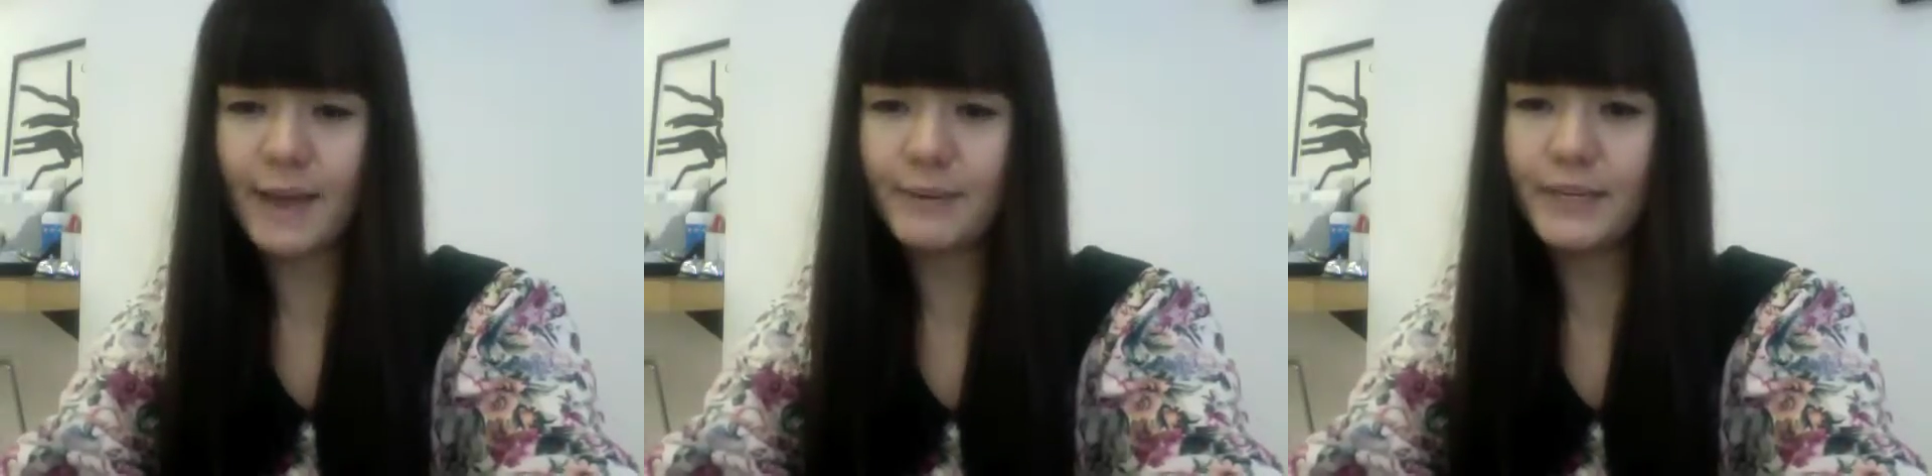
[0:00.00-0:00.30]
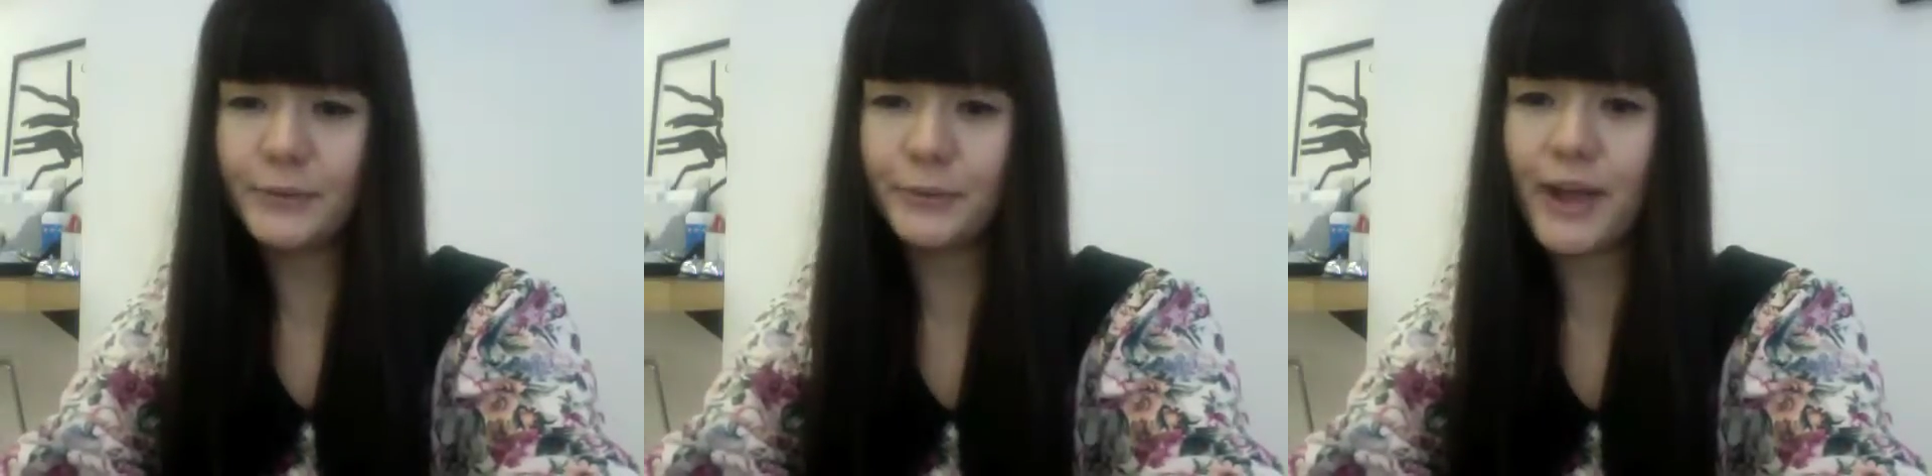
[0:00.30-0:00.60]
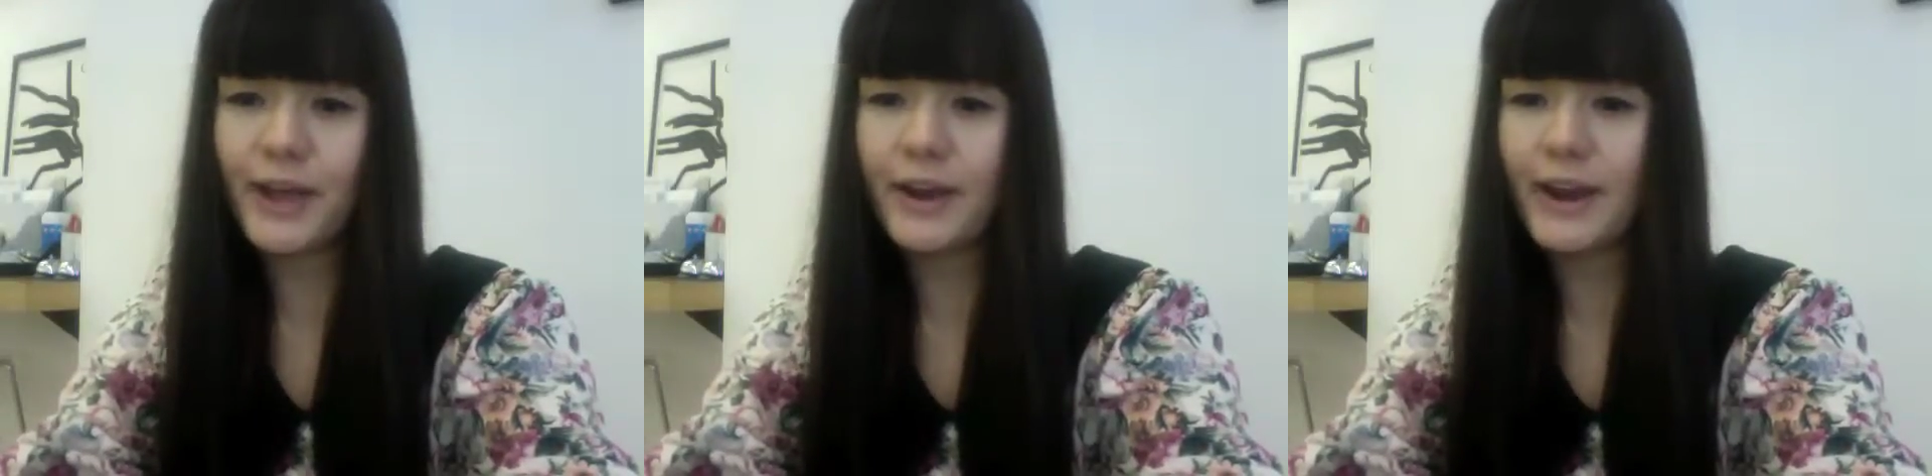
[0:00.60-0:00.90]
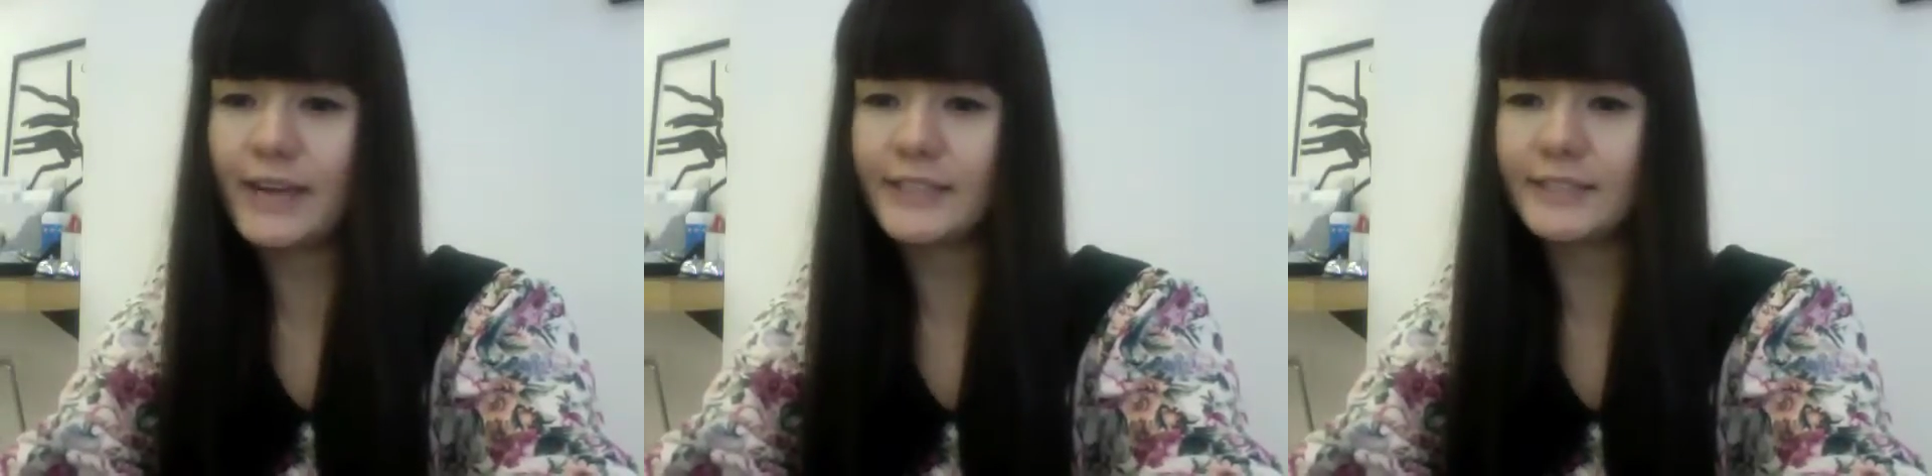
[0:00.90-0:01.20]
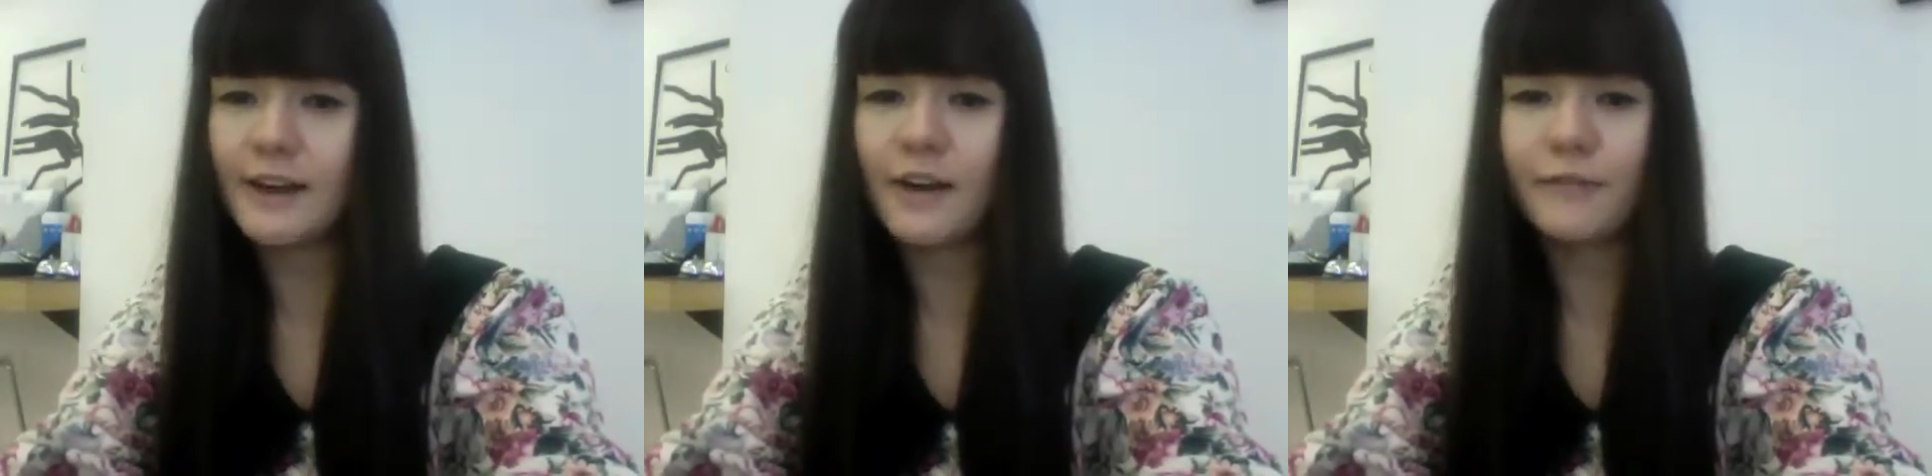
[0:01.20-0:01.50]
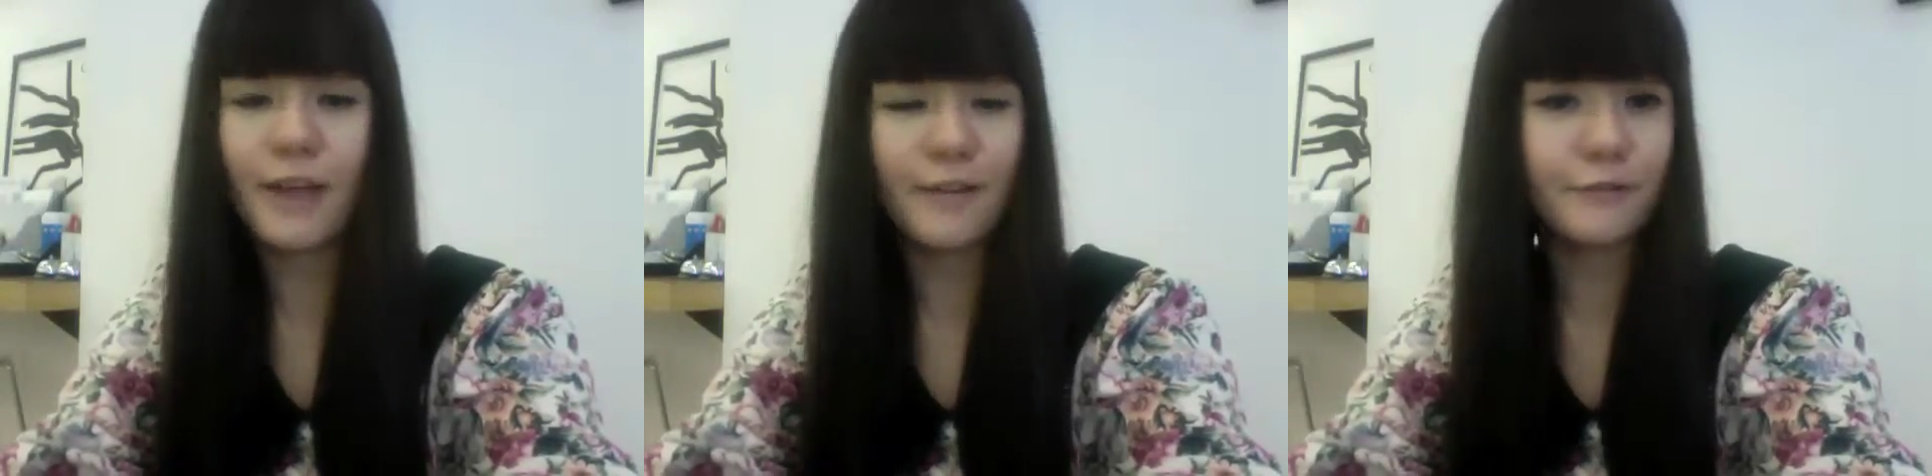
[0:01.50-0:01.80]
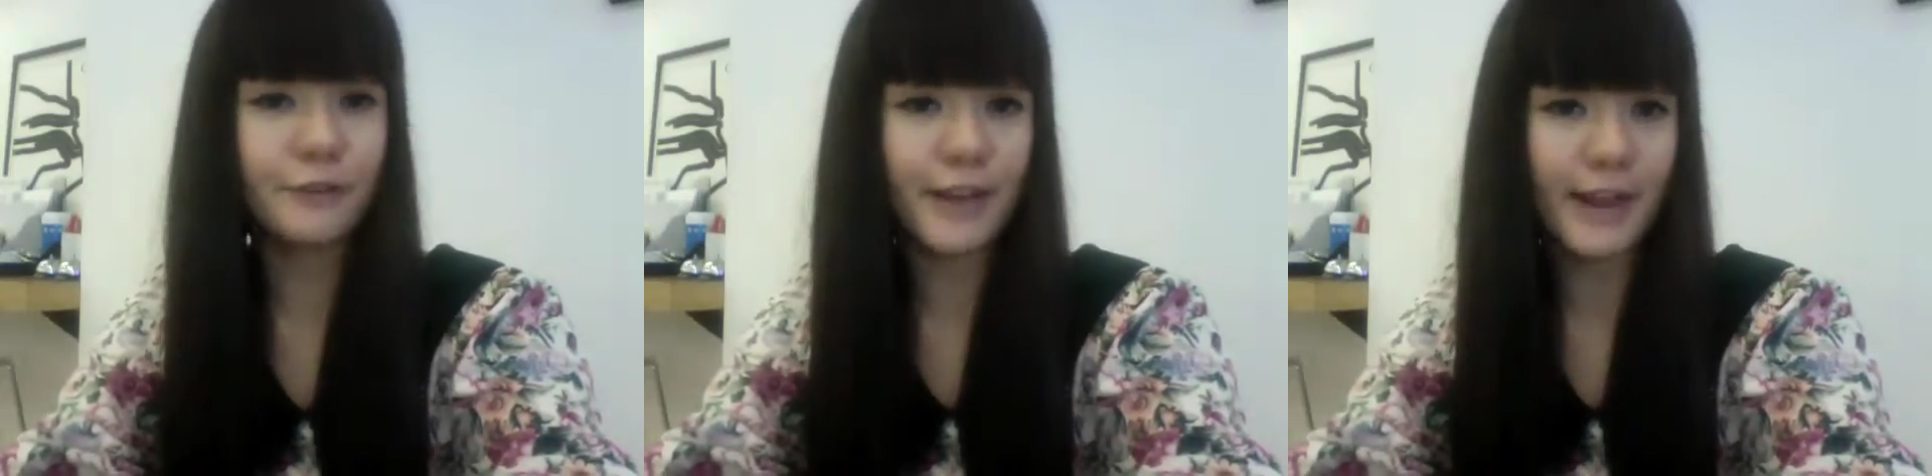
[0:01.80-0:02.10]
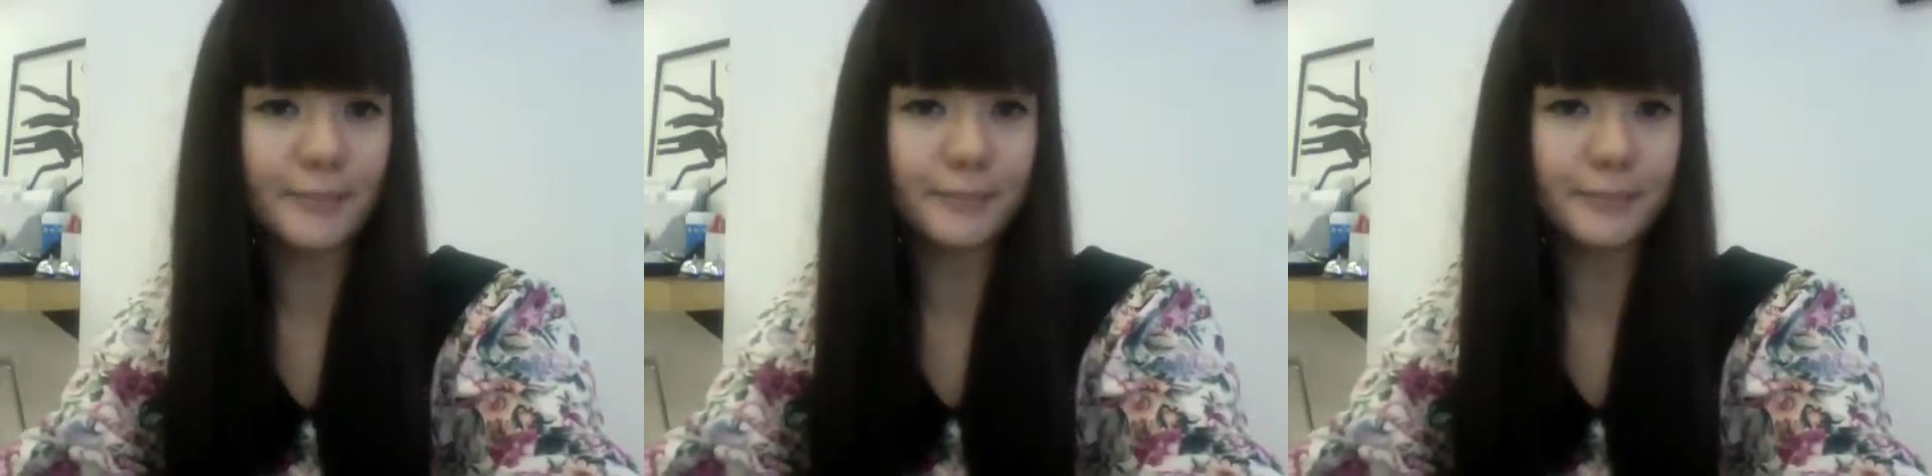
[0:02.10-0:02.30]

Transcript: happy to wear her headscarf every day